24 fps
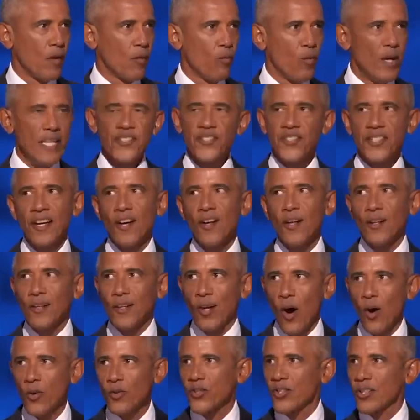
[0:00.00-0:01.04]
We still
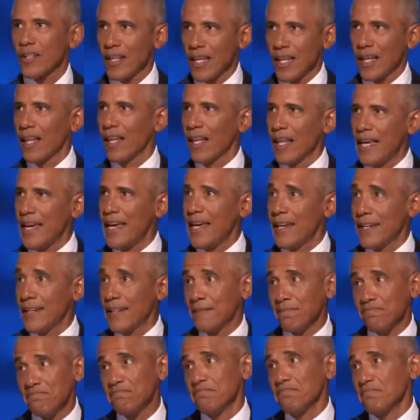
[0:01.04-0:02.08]
coach Little League
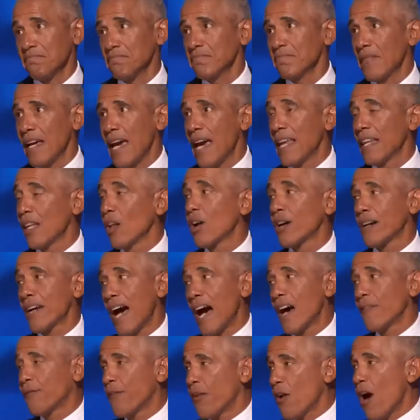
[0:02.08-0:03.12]
and look
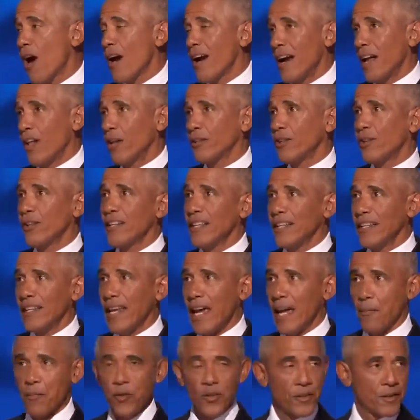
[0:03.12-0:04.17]
out for our elderly
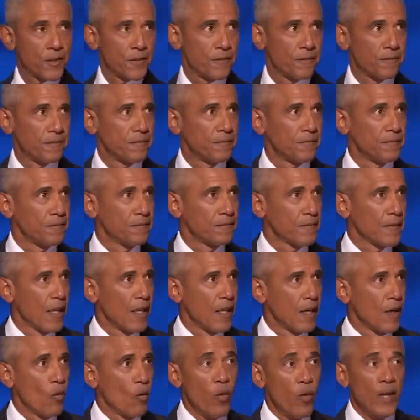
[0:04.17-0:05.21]
neighbors.
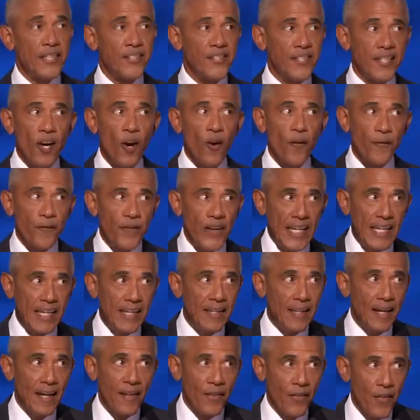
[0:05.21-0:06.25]
We still
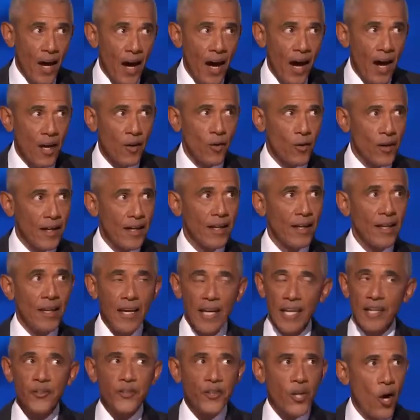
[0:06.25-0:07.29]
feed the hungry
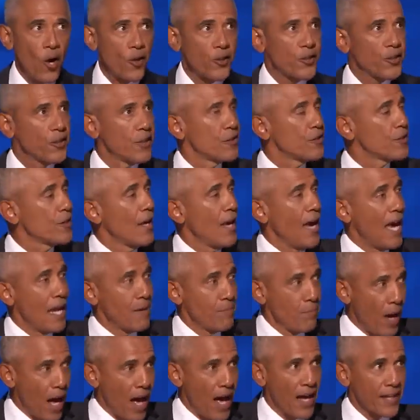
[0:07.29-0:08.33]
in churches and
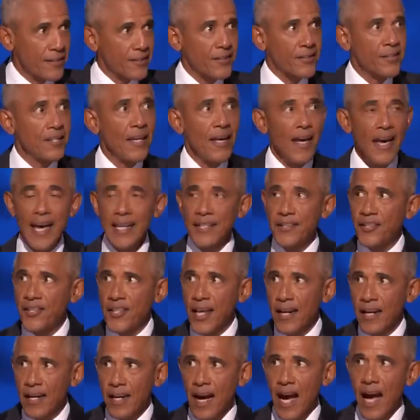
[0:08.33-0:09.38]
mosques and
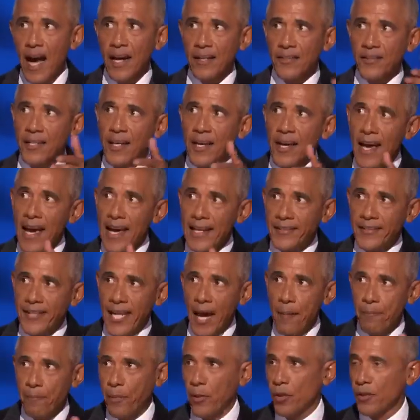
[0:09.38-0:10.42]
synagogues and
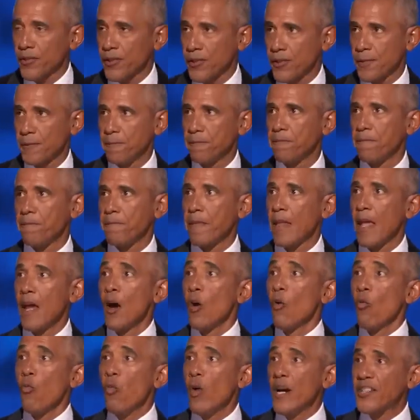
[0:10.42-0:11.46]
temples.
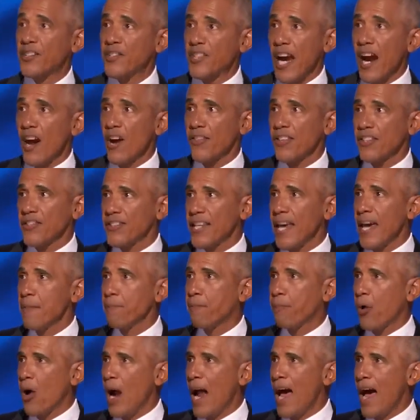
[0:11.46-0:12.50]
We share the same
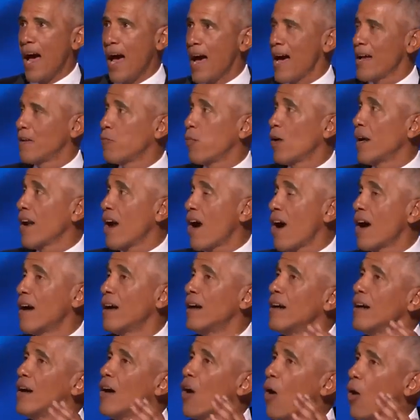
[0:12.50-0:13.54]
pride when our
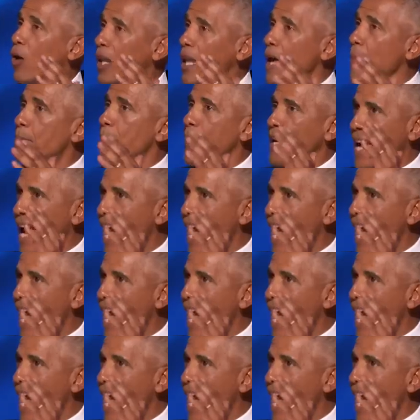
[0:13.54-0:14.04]
Olympic